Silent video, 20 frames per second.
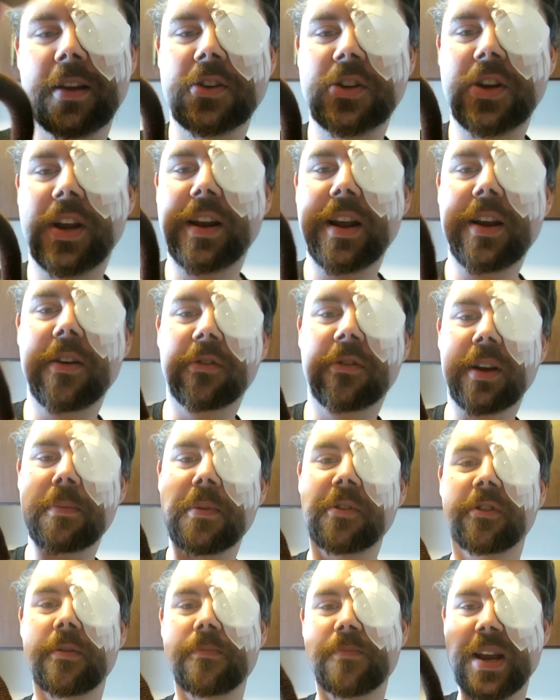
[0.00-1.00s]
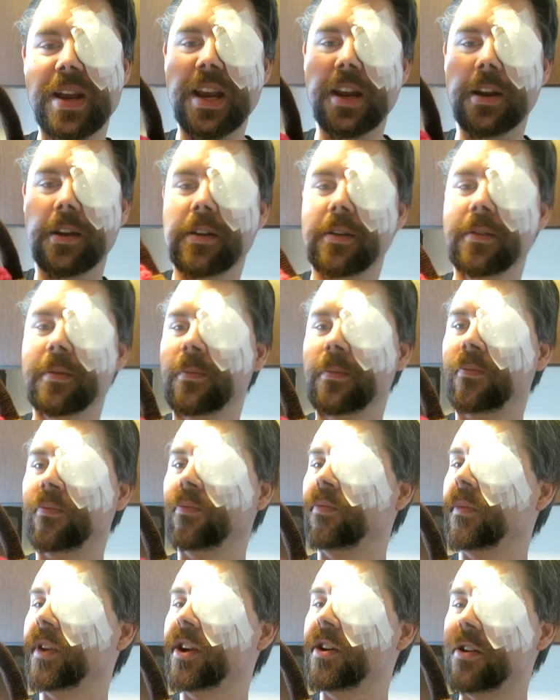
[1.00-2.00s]
Check it out, it's like Mr. Bean.
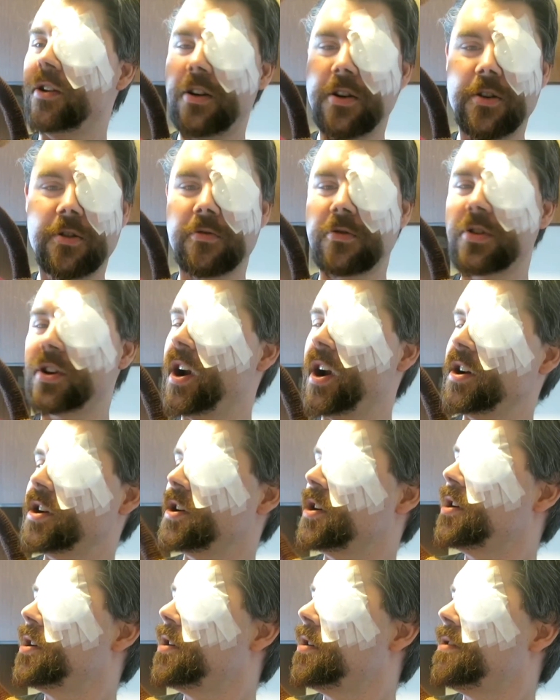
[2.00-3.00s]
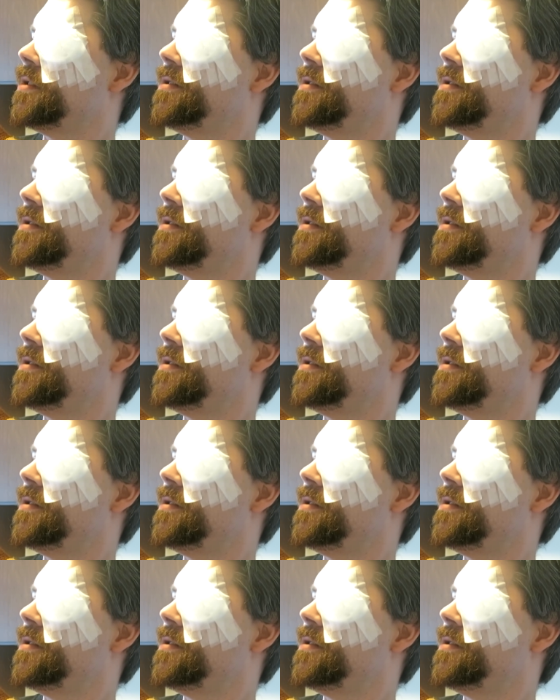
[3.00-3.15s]
Hello, Teddy.